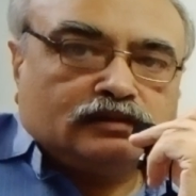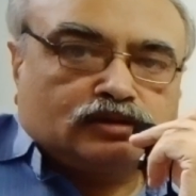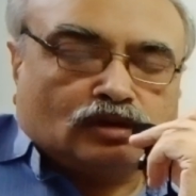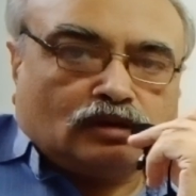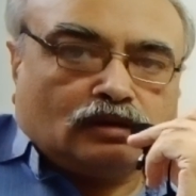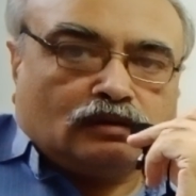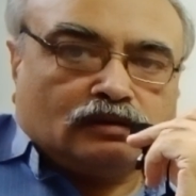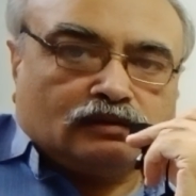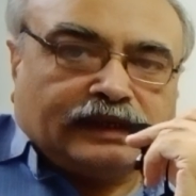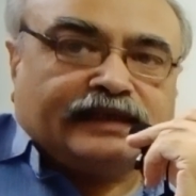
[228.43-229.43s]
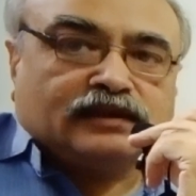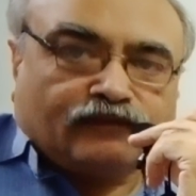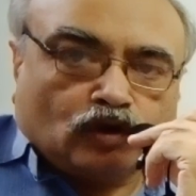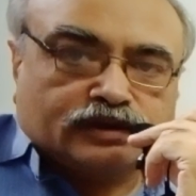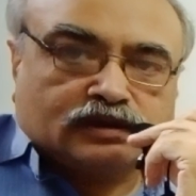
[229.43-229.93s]
So that is
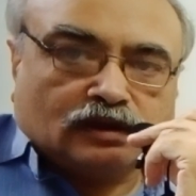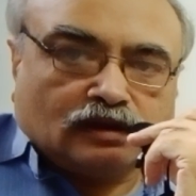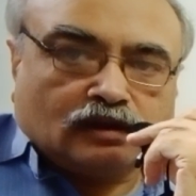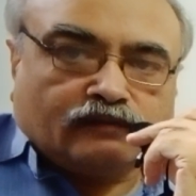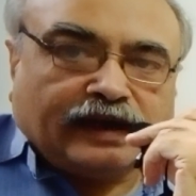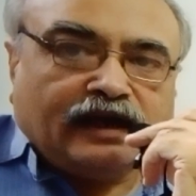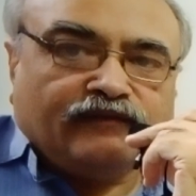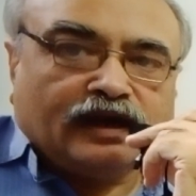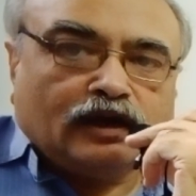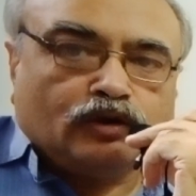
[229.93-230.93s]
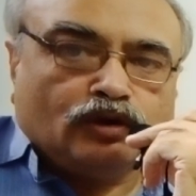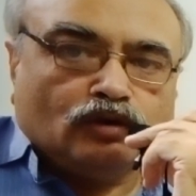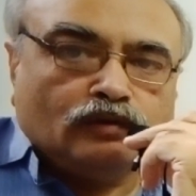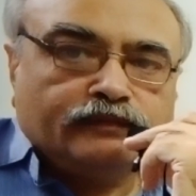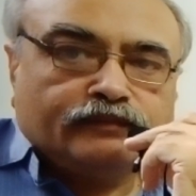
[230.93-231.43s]
of course quite difficult to
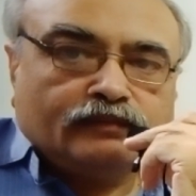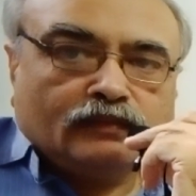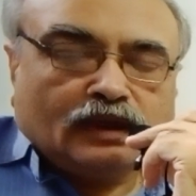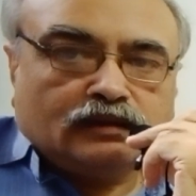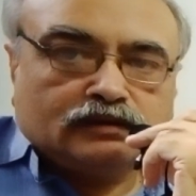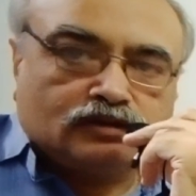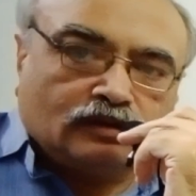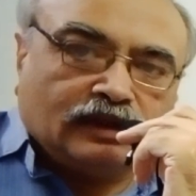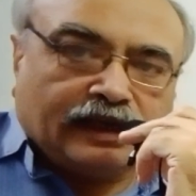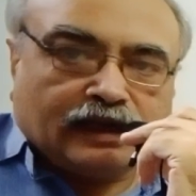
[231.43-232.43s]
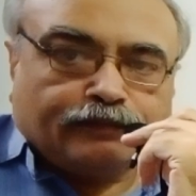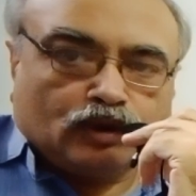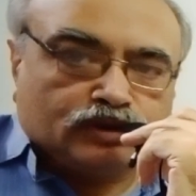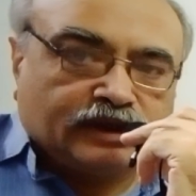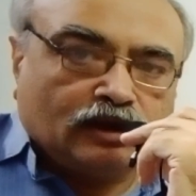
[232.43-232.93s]
do. So there are
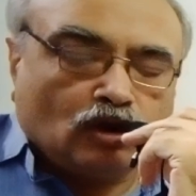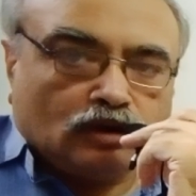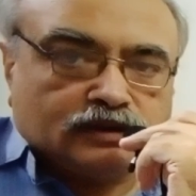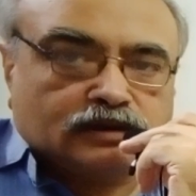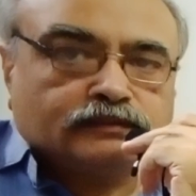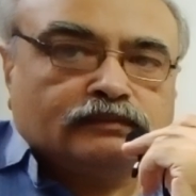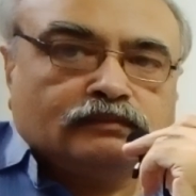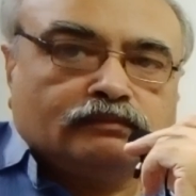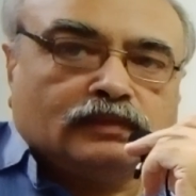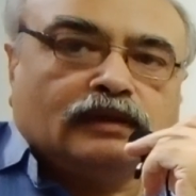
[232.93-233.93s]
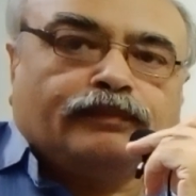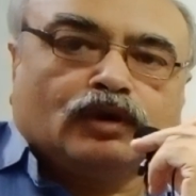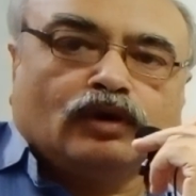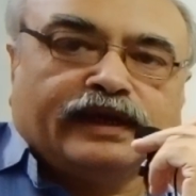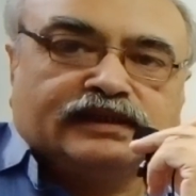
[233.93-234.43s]
pros and cons. The
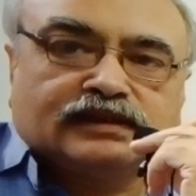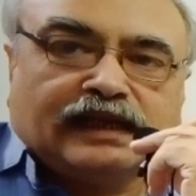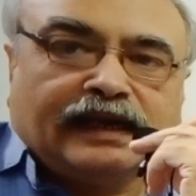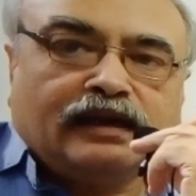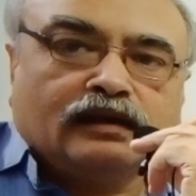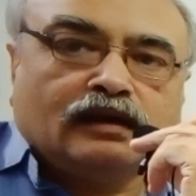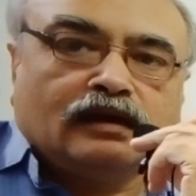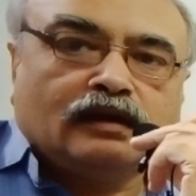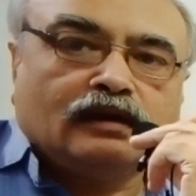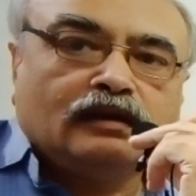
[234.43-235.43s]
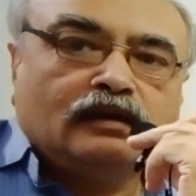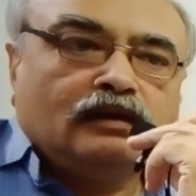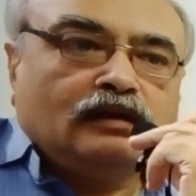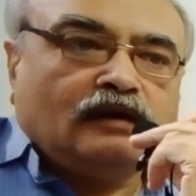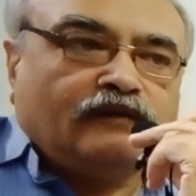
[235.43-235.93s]
pro is that
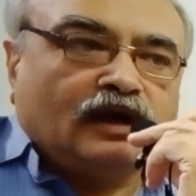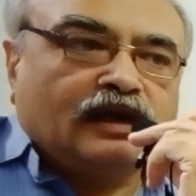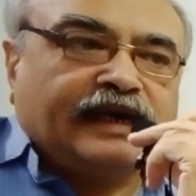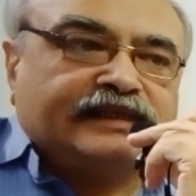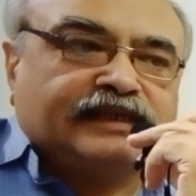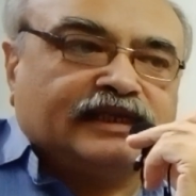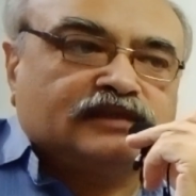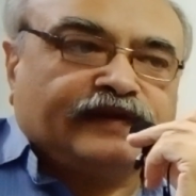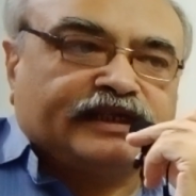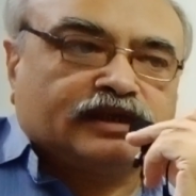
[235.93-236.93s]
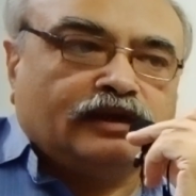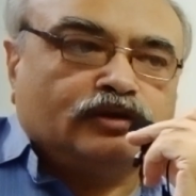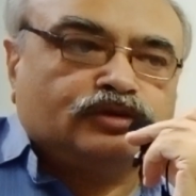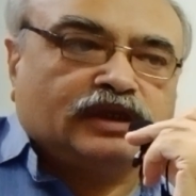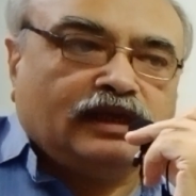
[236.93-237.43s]
a worker gets satisfaction
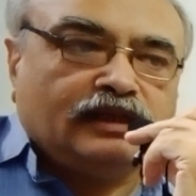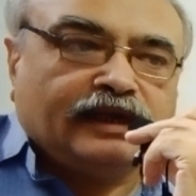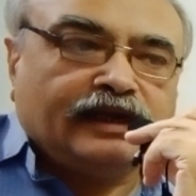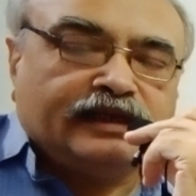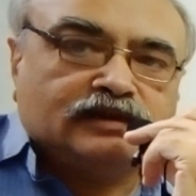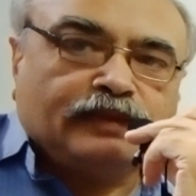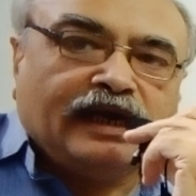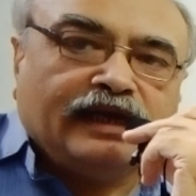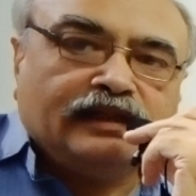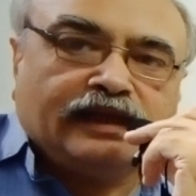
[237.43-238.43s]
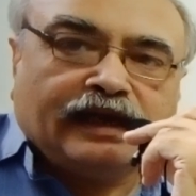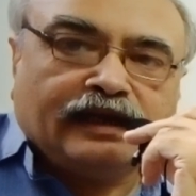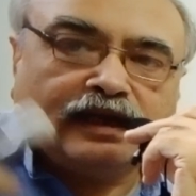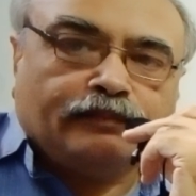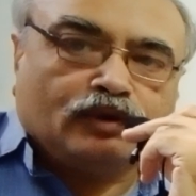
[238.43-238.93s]
to see that he is building the
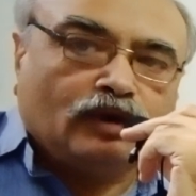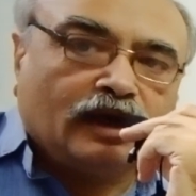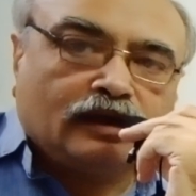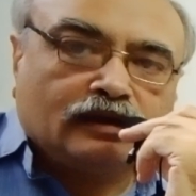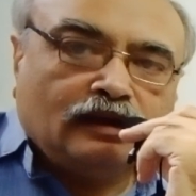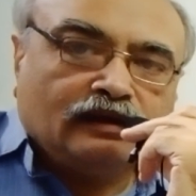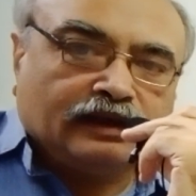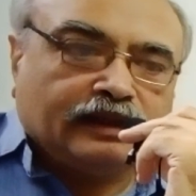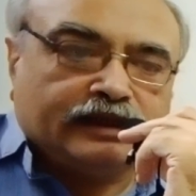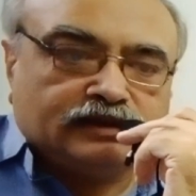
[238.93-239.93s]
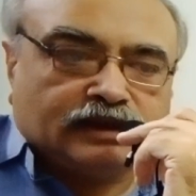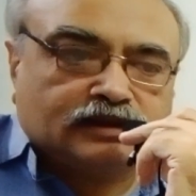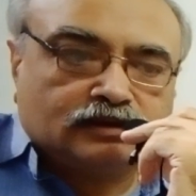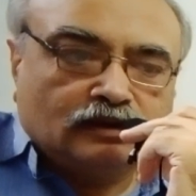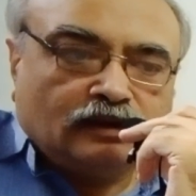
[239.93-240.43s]
entire product, rather than
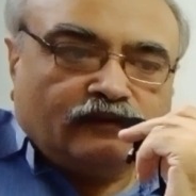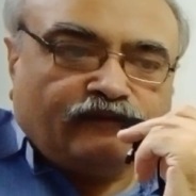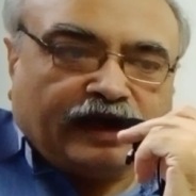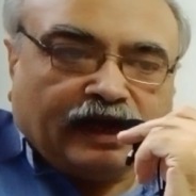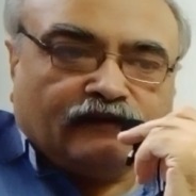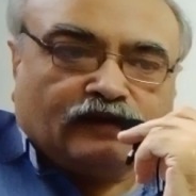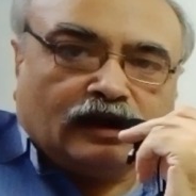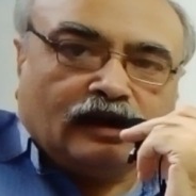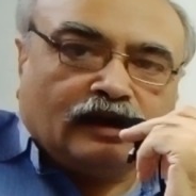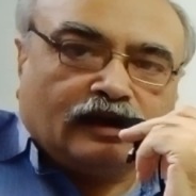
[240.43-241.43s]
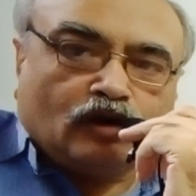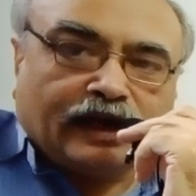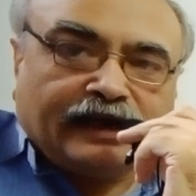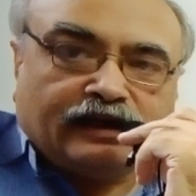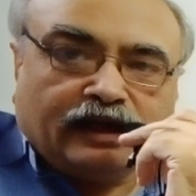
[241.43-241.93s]
just fitting one nut or
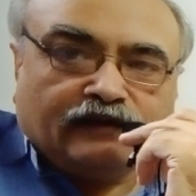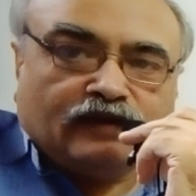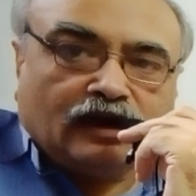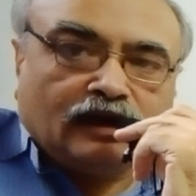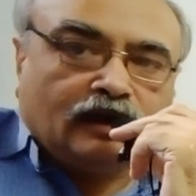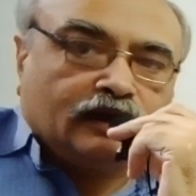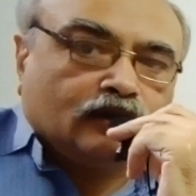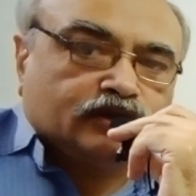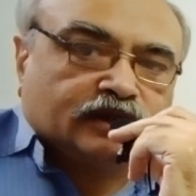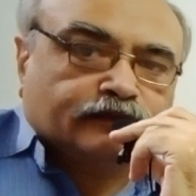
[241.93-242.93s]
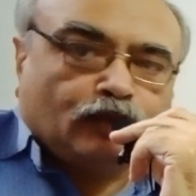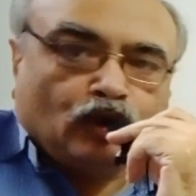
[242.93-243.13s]
tightening one nut or just